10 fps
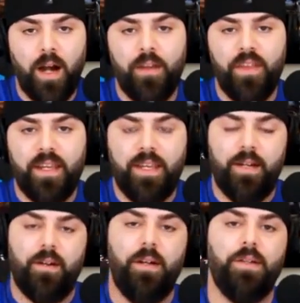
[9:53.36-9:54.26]
are the
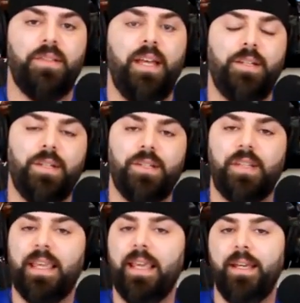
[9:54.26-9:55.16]
heroes that
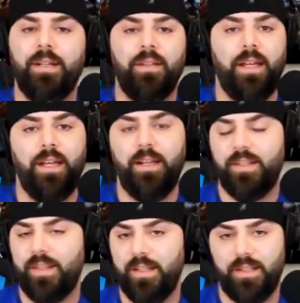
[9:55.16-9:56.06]
just kill
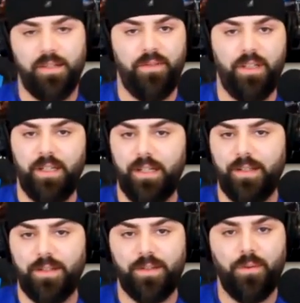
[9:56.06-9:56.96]
innocent
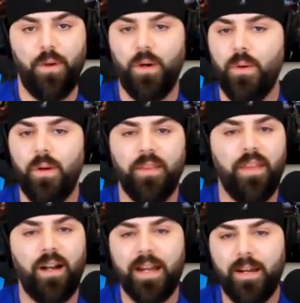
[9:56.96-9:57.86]
civilians?
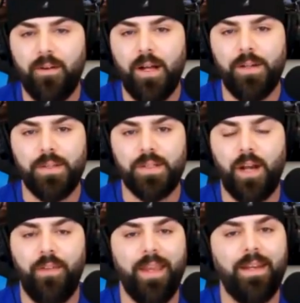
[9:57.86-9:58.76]
They're heroes?
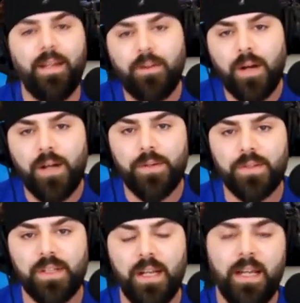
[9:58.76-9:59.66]
Are they
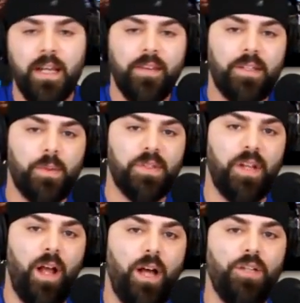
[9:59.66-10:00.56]
heroes? This was
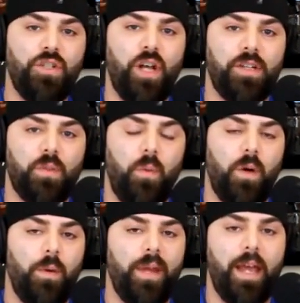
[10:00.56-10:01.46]
an unjust
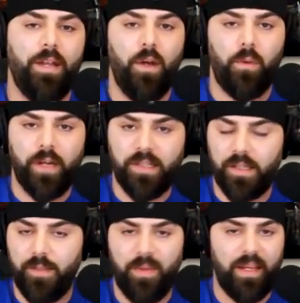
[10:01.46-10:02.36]
war. We had no
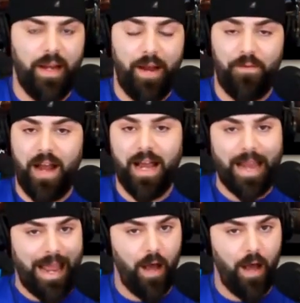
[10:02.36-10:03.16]
reason to be in Iraq